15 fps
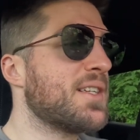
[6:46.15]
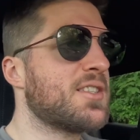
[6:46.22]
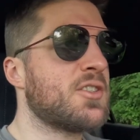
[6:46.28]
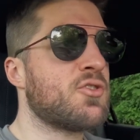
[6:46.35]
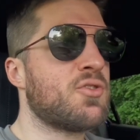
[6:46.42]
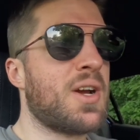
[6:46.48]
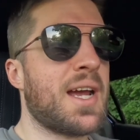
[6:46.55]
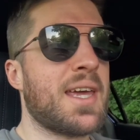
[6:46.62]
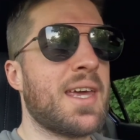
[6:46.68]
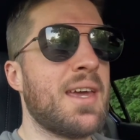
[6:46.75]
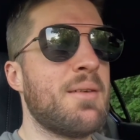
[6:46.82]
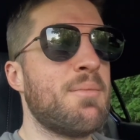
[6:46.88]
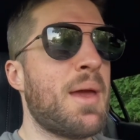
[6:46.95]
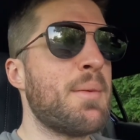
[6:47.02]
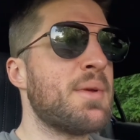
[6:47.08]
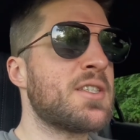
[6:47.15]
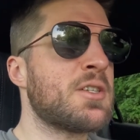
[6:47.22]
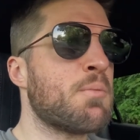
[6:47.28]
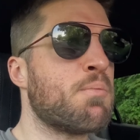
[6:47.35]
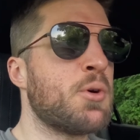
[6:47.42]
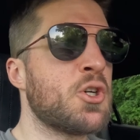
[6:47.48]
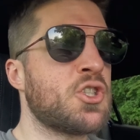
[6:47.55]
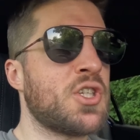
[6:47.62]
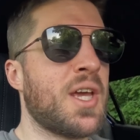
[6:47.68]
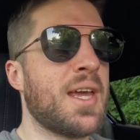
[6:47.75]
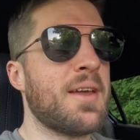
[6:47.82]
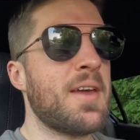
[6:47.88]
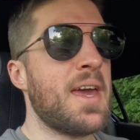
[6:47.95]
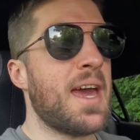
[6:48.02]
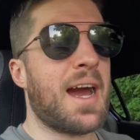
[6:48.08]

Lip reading: it's a tracking, maybe it's a bushing.